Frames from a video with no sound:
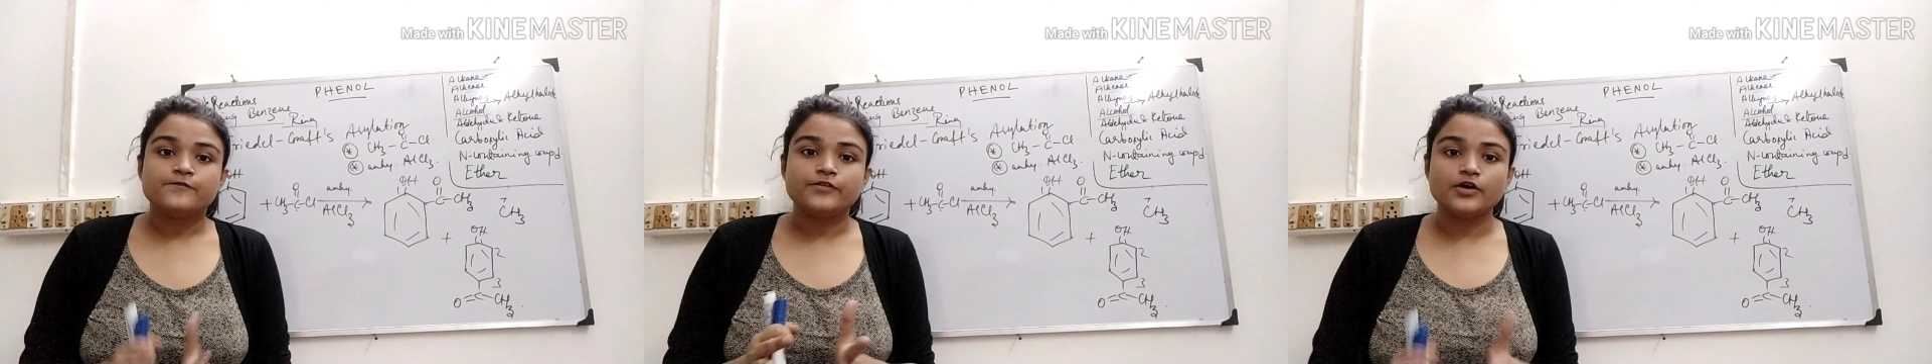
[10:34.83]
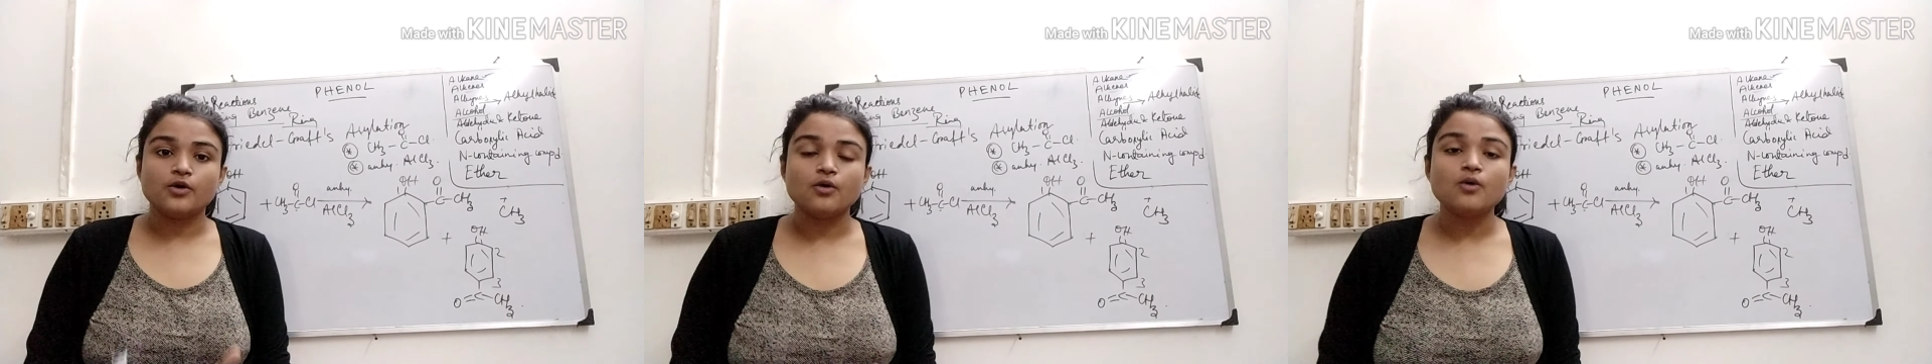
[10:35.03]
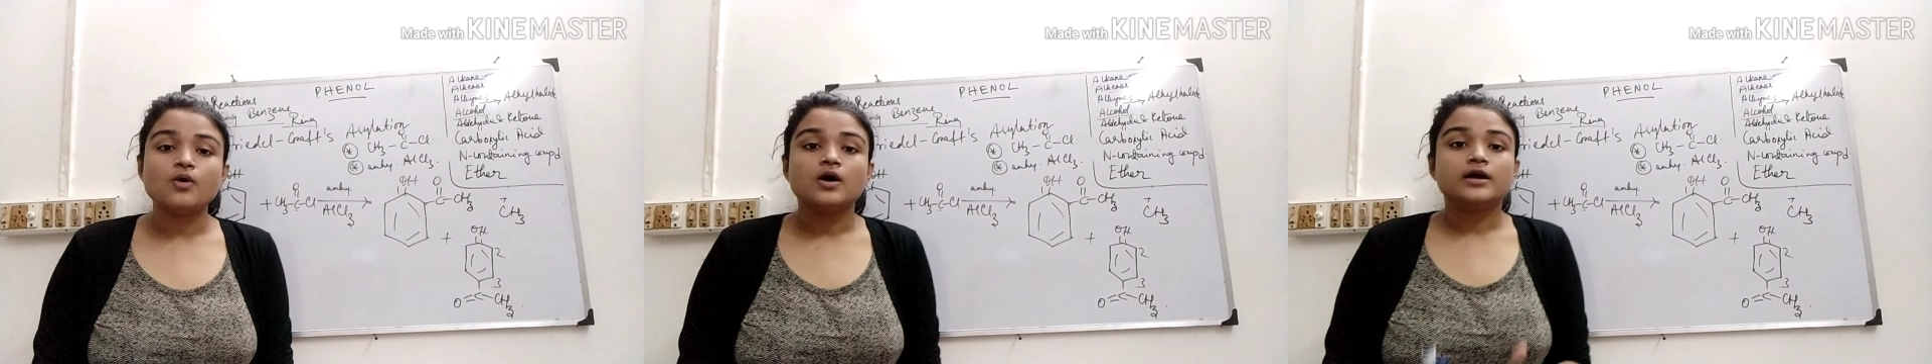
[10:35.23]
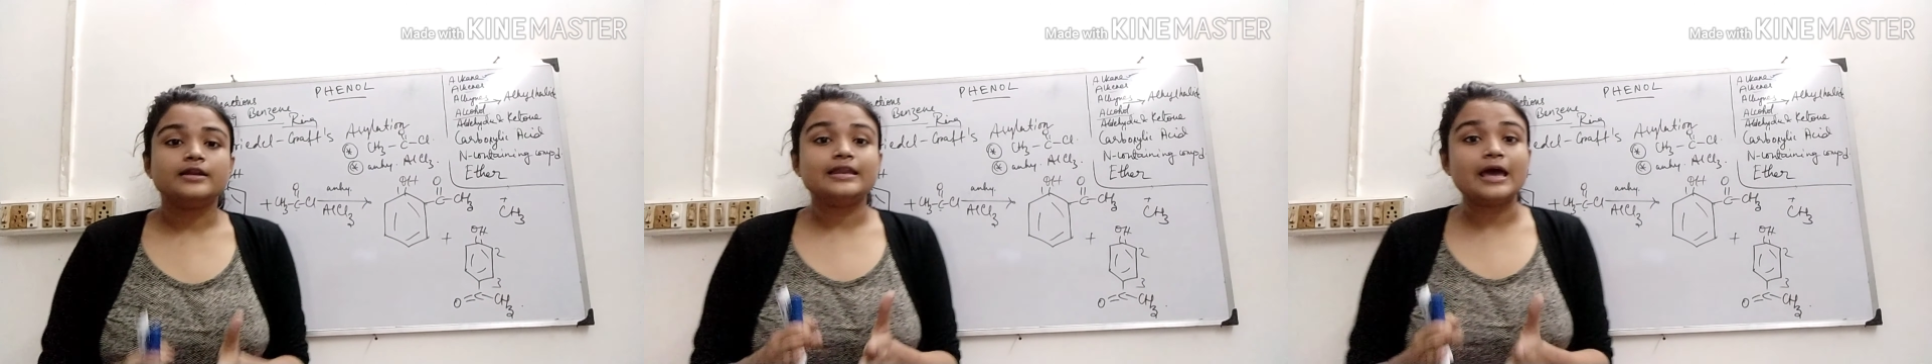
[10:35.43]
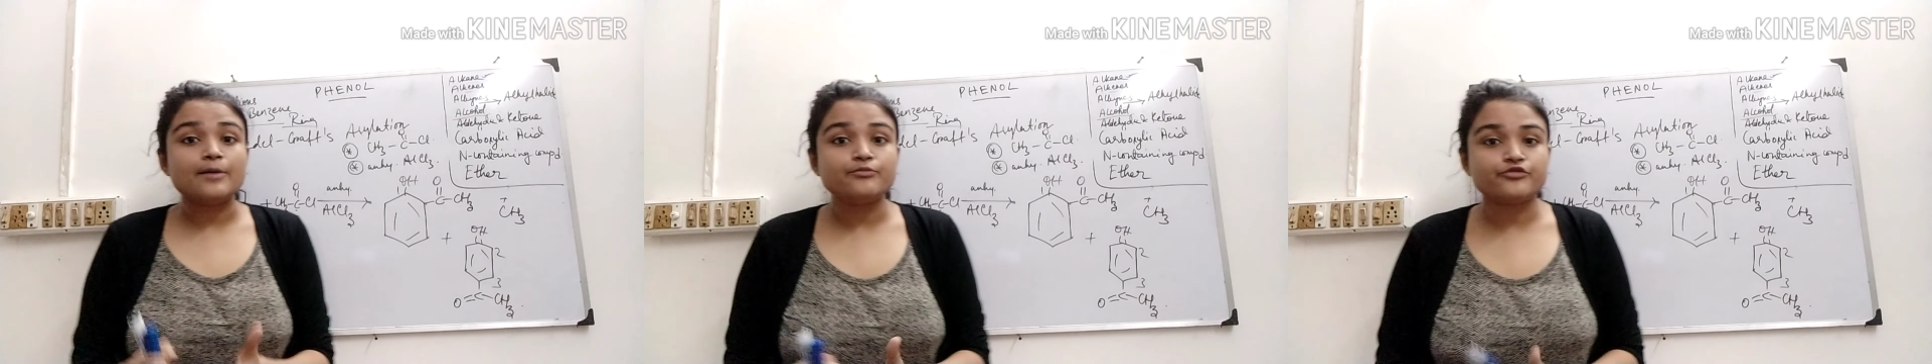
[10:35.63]
few
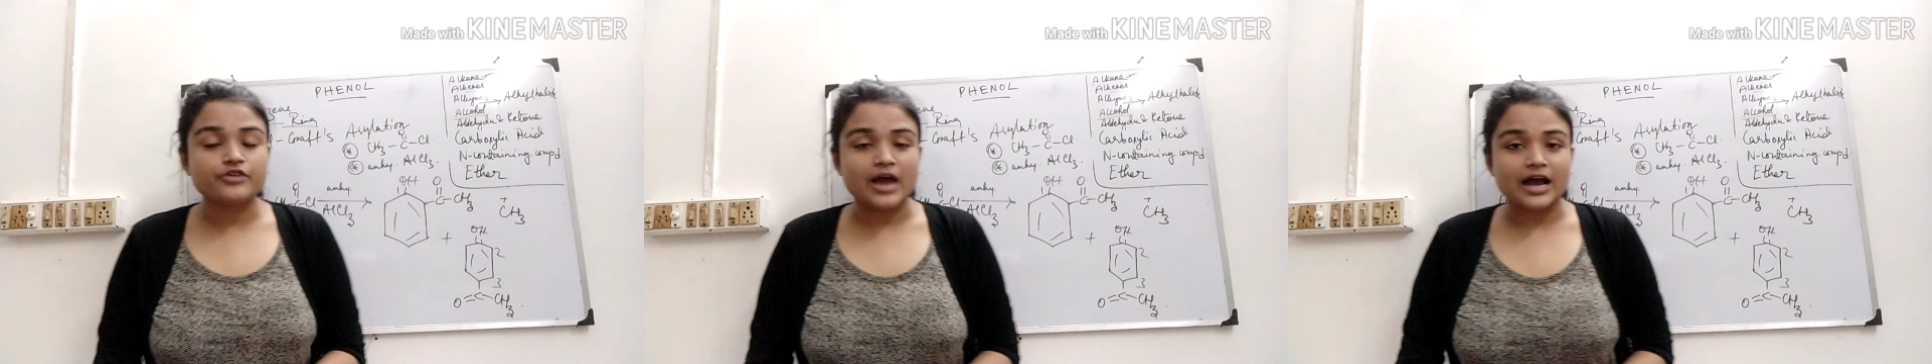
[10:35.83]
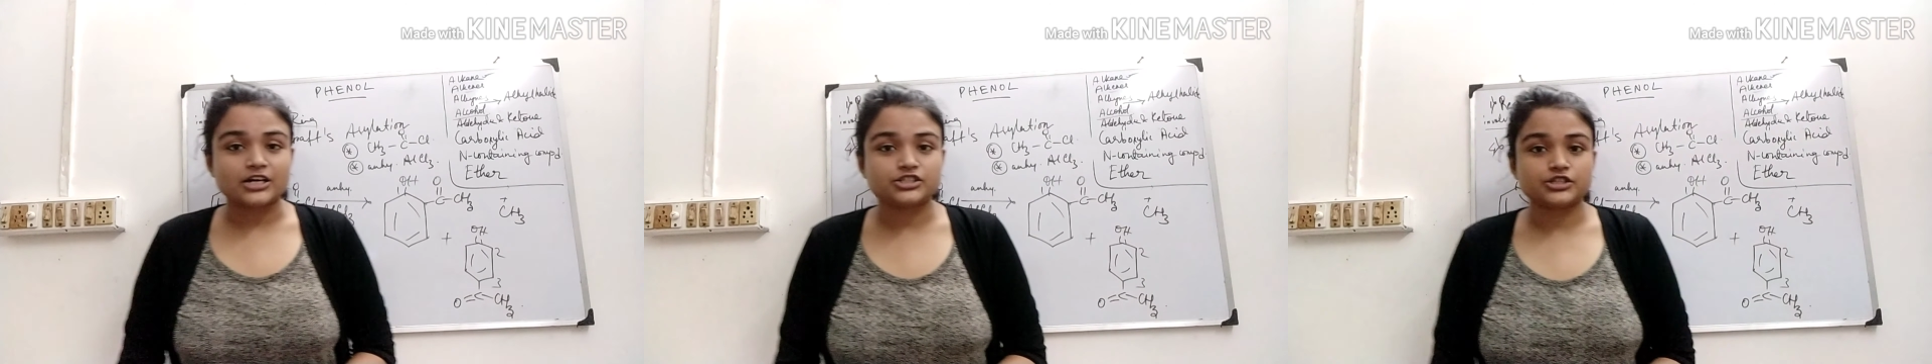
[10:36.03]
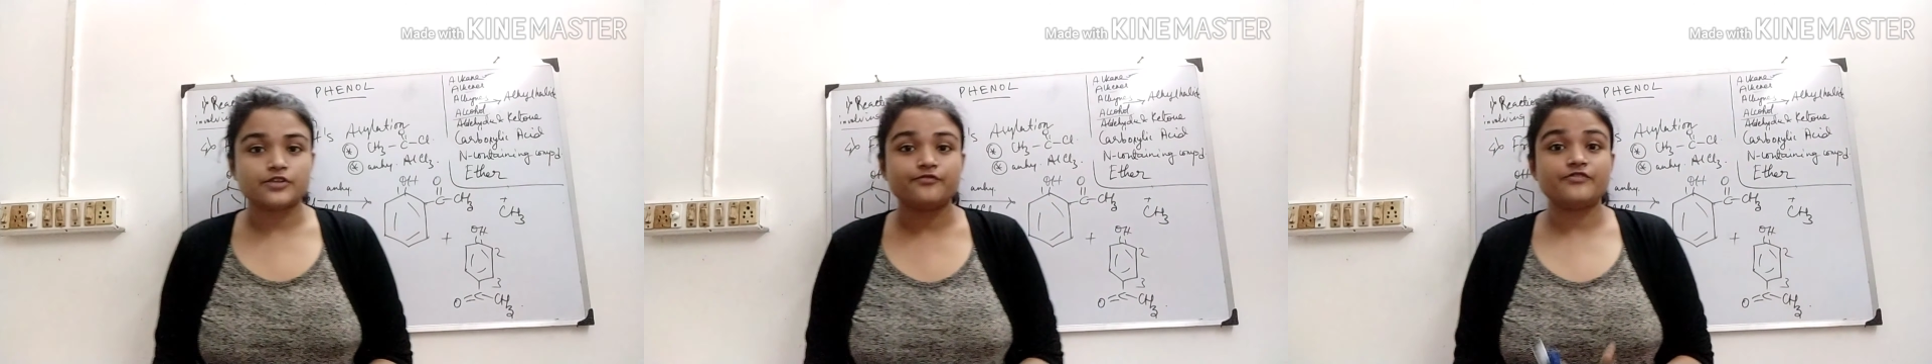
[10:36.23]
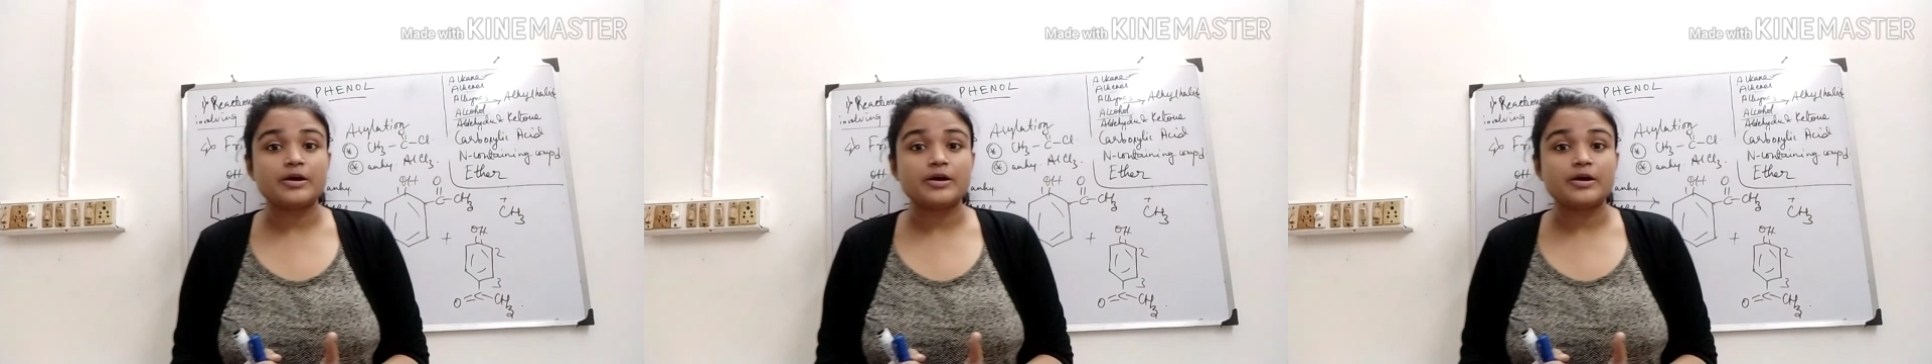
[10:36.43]
named reaction,